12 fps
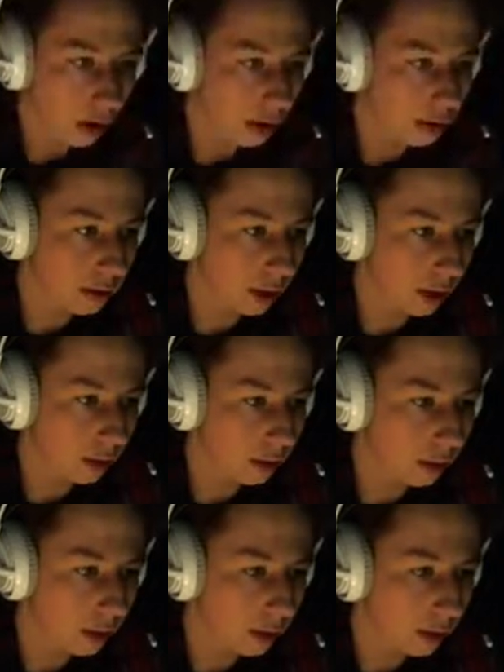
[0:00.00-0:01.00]
he's dead.
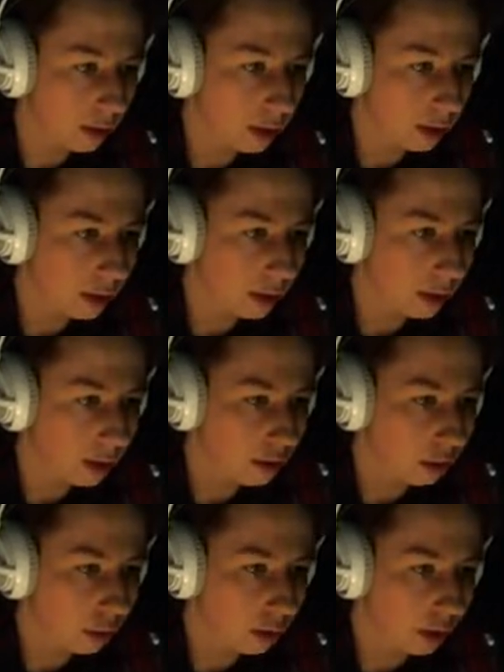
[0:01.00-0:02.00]
He's
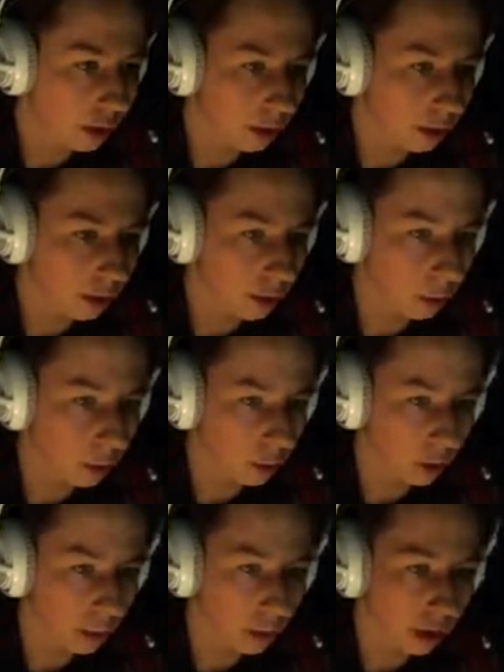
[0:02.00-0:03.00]
so dead, and all
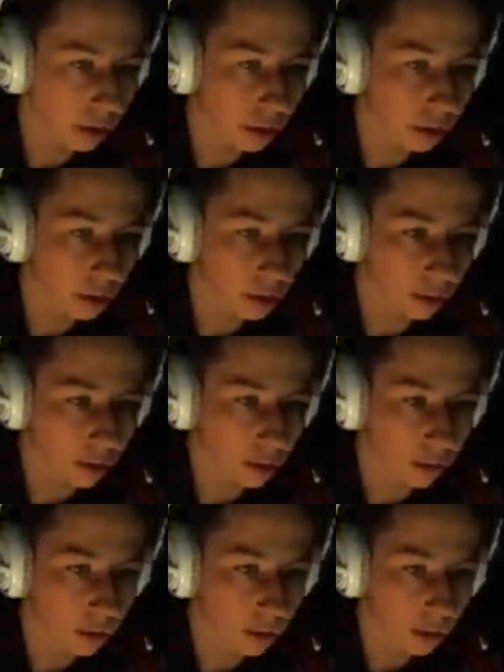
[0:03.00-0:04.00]
the blood
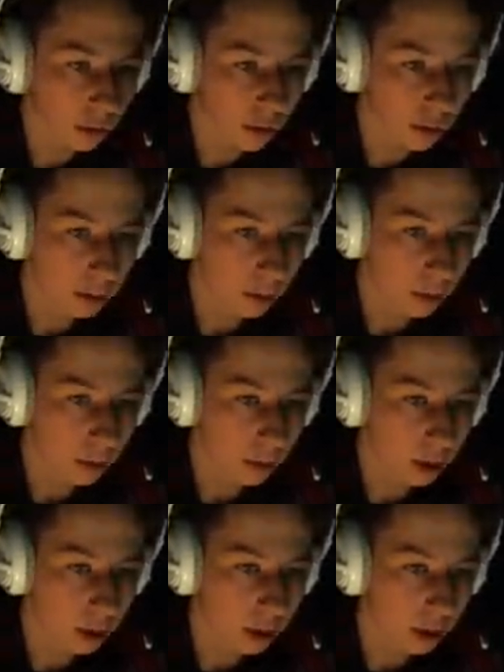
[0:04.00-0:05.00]
is
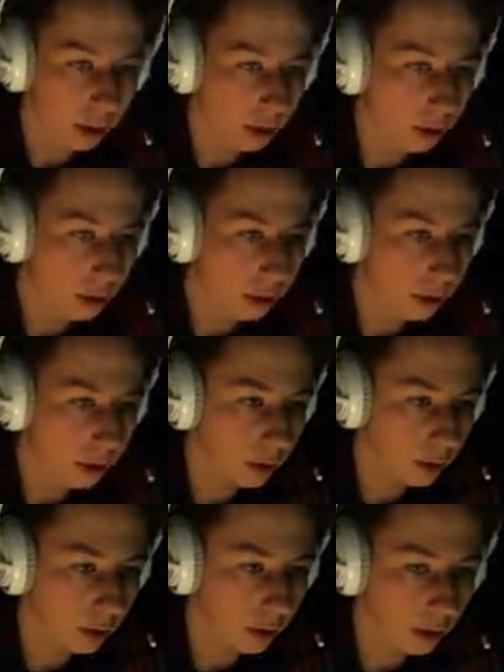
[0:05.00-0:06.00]
pouring down.
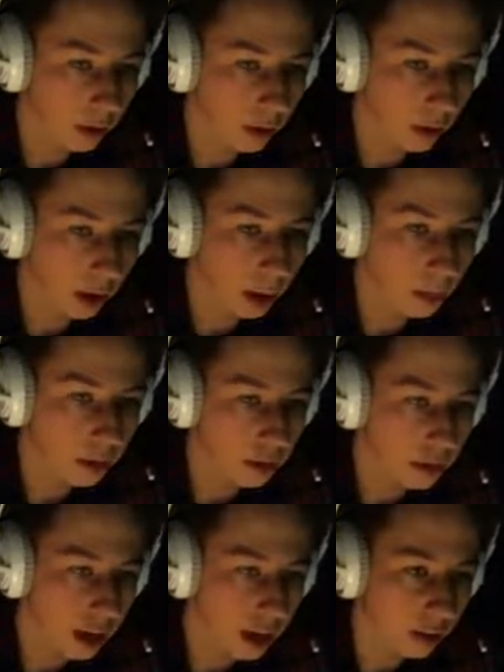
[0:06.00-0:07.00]
Thank you, I'm not
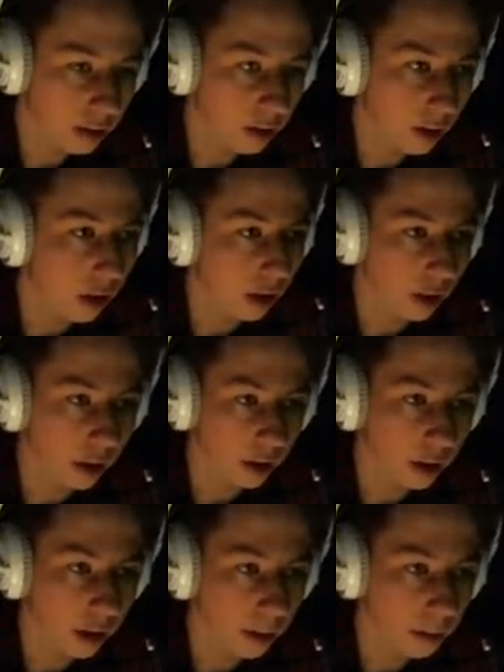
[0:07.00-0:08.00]
scared at all,
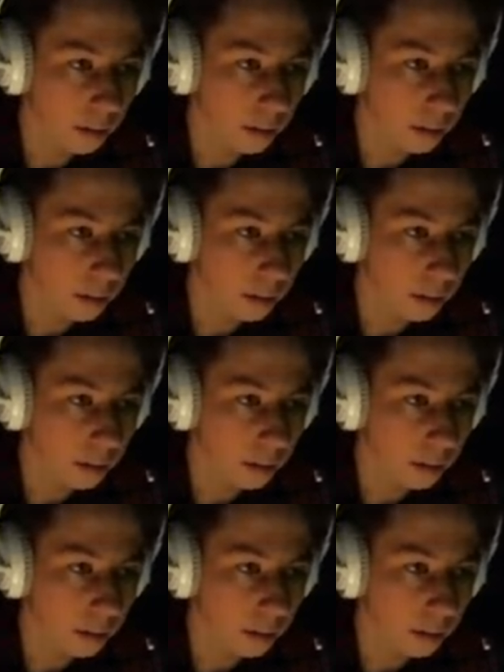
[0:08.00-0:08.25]
okay?